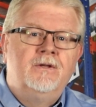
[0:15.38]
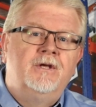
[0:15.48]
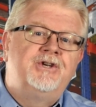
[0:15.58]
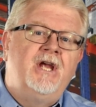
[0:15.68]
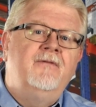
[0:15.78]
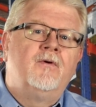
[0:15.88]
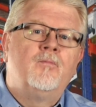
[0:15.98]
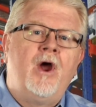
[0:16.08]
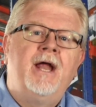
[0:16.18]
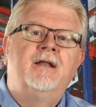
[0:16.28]
The Schaefer
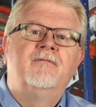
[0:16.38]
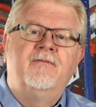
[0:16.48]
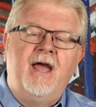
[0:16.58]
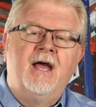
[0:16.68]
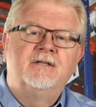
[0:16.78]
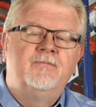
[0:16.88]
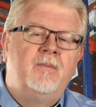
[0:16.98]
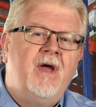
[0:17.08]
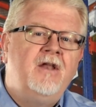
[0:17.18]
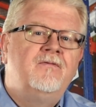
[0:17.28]
brand of fans have
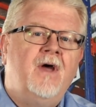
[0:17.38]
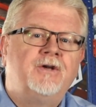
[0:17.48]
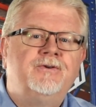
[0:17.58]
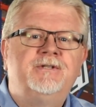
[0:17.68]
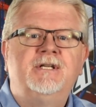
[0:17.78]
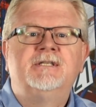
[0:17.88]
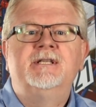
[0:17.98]
been manufactured since